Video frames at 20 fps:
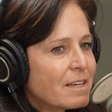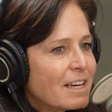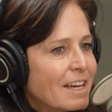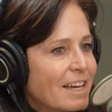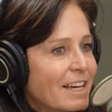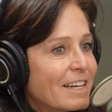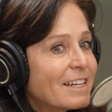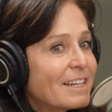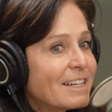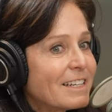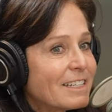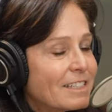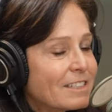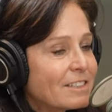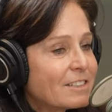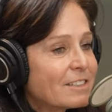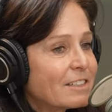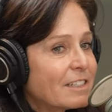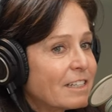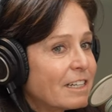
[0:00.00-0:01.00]
and it
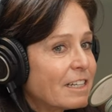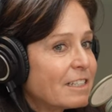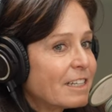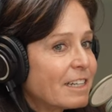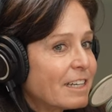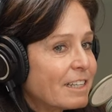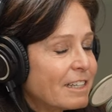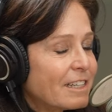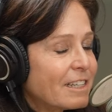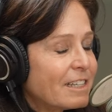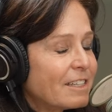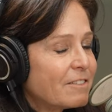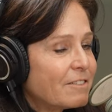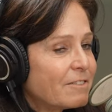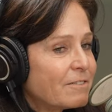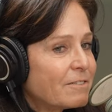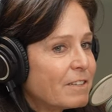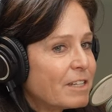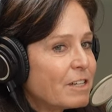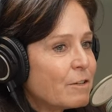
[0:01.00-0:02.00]
is, and, it, and the
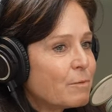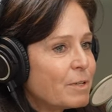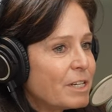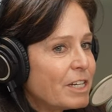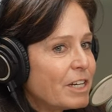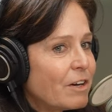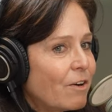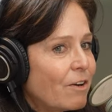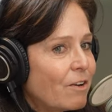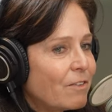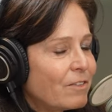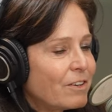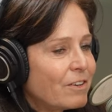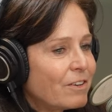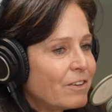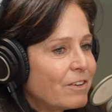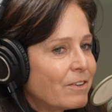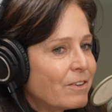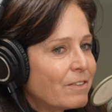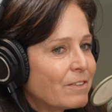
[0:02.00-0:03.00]
thing we all need
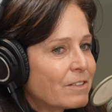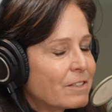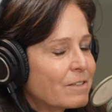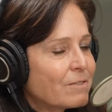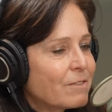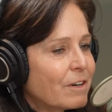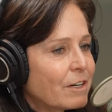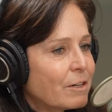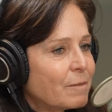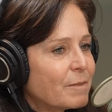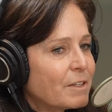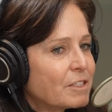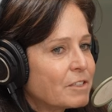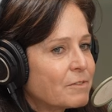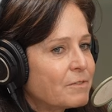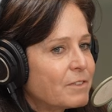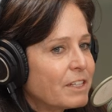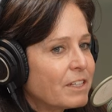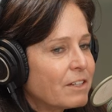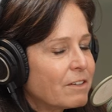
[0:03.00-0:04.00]
to do in this environment is
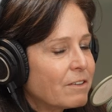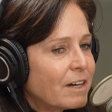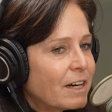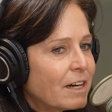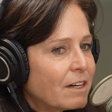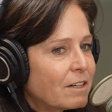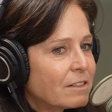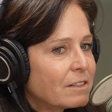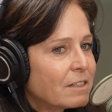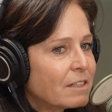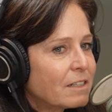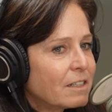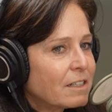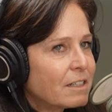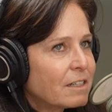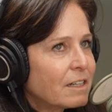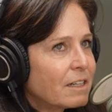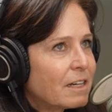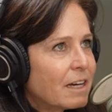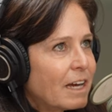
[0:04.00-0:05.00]
figure out
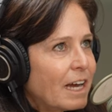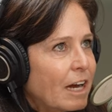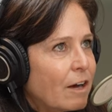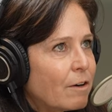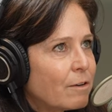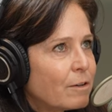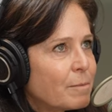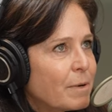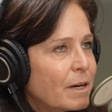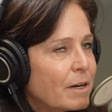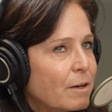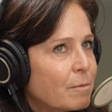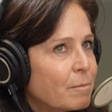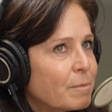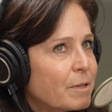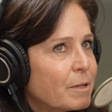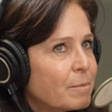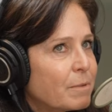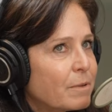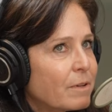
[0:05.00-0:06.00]
how to
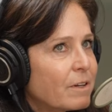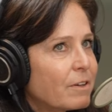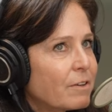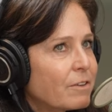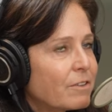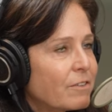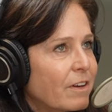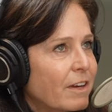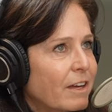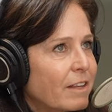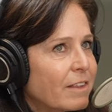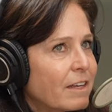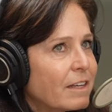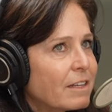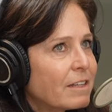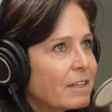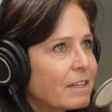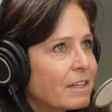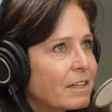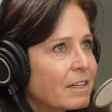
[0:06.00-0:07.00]
help people understand
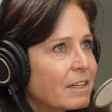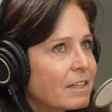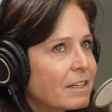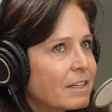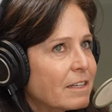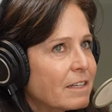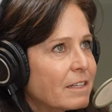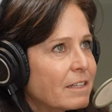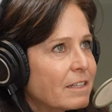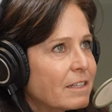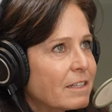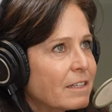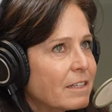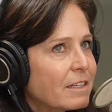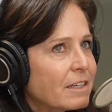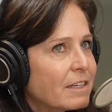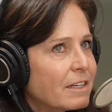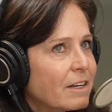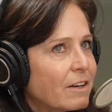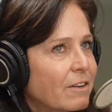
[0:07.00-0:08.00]
that
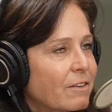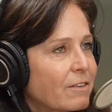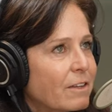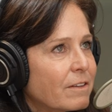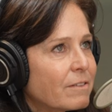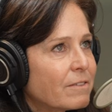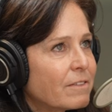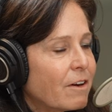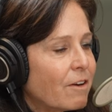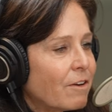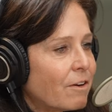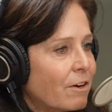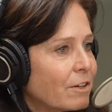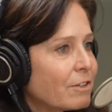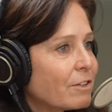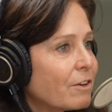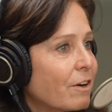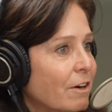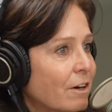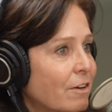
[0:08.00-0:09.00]
you know the the
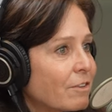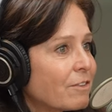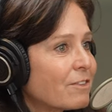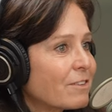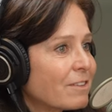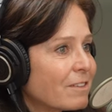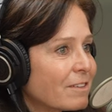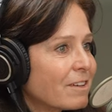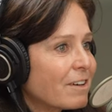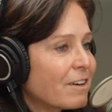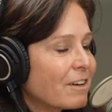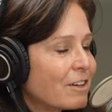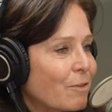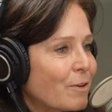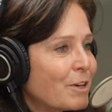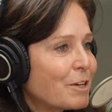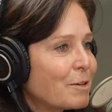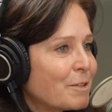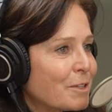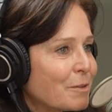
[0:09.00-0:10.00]
hard yards are
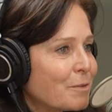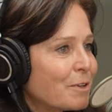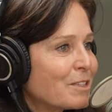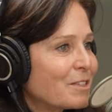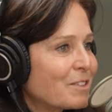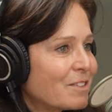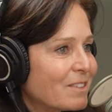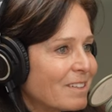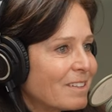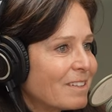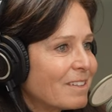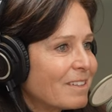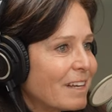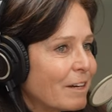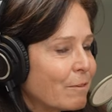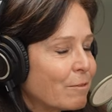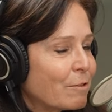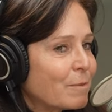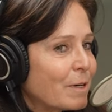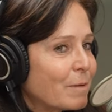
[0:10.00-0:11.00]
going to be the ones that
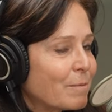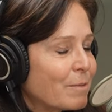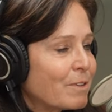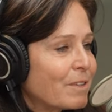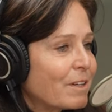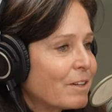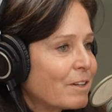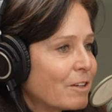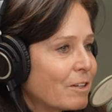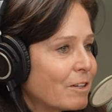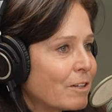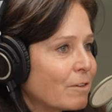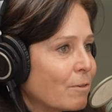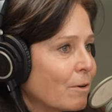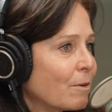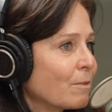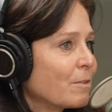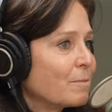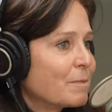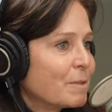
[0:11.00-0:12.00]
they remember that are going to
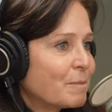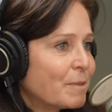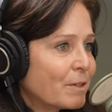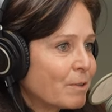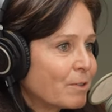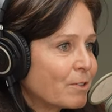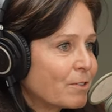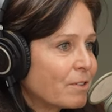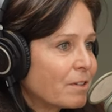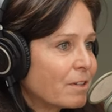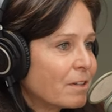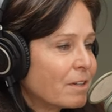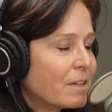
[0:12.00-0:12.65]
grow them the most.